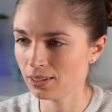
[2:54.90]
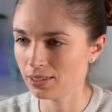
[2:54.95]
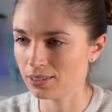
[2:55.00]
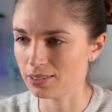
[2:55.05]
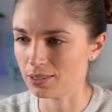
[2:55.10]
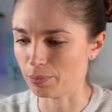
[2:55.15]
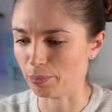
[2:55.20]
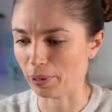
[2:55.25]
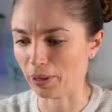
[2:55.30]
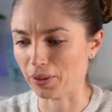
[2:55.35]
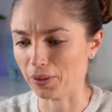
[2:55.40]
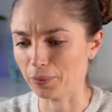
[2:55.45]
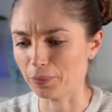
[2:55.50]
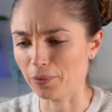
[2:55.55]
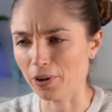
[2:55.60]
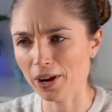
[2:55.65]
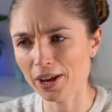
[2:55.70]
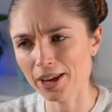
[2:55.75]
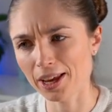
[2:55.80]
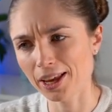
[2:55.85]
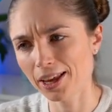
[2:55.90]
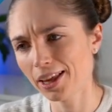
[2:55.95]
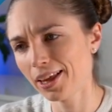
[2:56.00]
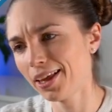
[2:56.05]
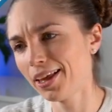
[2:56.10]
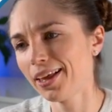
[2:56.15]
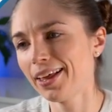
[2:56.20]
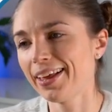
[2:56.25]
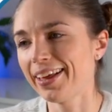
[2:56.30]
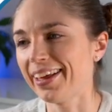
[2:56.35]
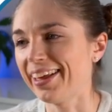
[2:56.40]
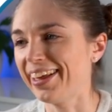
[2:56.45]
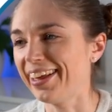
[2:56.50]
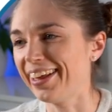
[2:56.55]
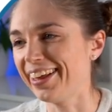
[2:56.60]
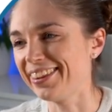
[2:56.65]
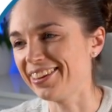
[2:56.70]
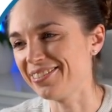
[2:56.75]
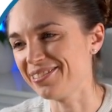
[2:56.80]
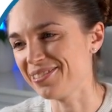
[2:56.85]
spell them right,
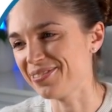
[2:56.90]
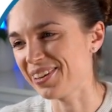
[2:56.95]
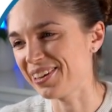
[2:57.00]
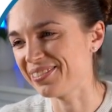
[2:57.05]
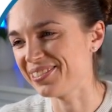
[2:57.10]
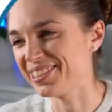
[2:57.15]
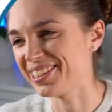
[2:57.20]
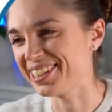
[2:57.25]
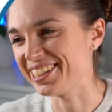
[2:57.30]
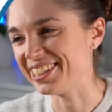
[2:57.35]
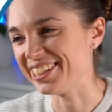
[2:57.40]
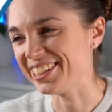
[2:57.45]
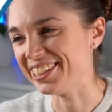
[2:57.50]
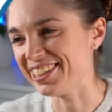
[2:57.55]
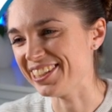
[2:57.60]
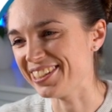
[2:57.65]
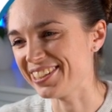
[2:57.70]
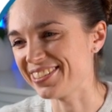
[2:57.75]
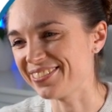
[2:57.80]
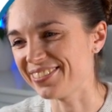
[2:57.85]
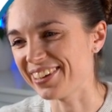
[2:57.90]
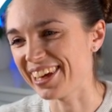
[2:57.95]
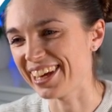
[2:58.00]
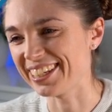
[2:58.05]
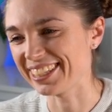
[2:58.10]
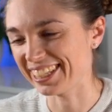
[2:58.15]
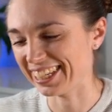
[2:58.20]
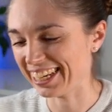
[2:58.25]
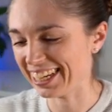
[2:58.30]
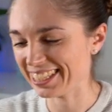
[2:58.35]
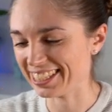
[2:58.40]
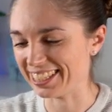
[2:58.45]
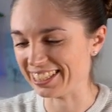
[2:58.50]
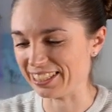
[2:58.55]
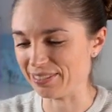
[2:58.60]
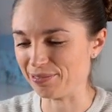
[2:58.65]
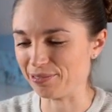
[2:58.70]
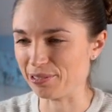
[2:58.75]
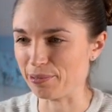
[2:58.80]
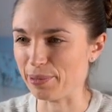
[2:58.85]
that we might want to use when collecting
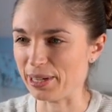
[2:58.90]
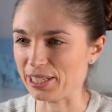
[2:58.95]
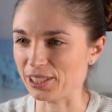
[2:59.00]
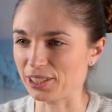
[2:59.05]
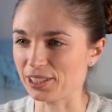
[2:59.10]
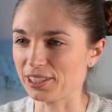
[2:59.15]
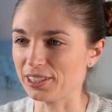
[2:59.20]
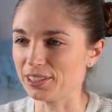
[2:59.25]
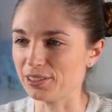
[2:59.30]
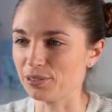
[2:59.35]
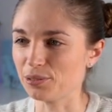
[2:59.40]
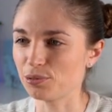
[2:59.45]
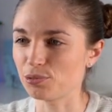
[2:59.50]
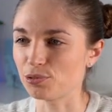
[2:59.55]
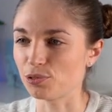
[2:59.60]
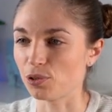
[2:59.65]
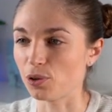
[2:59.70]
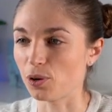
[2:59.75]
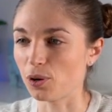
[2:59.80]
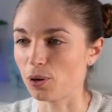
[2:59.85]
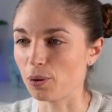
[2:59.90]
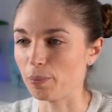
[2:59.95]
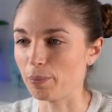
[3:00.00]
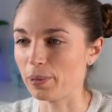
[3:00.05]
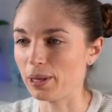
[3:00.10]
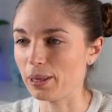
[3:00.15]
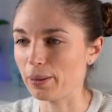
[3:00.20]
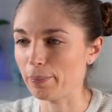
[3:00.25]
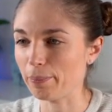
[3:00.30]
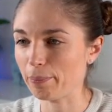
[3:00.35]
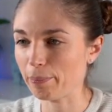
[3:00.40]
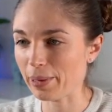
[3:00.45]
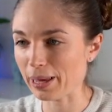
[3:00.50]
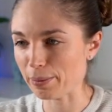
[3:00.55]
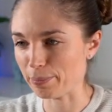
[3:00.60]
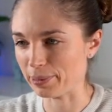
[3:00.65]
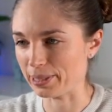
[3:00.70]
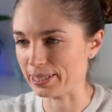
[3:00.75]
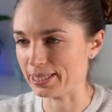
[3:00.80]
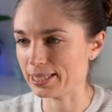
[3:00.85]
information from
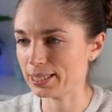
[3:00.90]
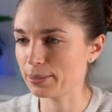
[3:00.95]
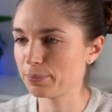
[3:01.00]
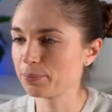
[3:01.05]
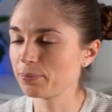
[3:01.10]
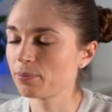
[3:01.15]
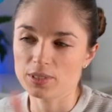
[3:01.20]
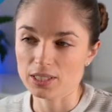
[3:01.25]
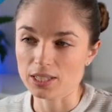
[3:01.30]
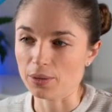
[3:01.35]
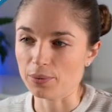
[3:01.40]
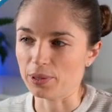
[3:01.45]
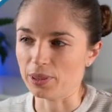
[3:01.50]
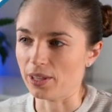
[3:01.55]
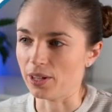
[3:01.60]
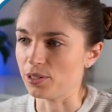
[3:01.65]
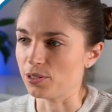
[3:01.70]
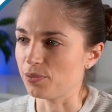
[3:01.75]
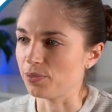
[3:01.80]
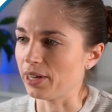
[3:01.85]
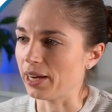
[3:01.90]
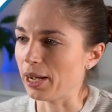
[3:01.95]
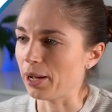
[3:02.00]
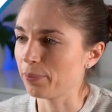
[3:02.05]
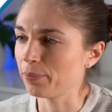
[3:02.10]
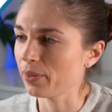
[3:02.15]
papers. Sit with those for now.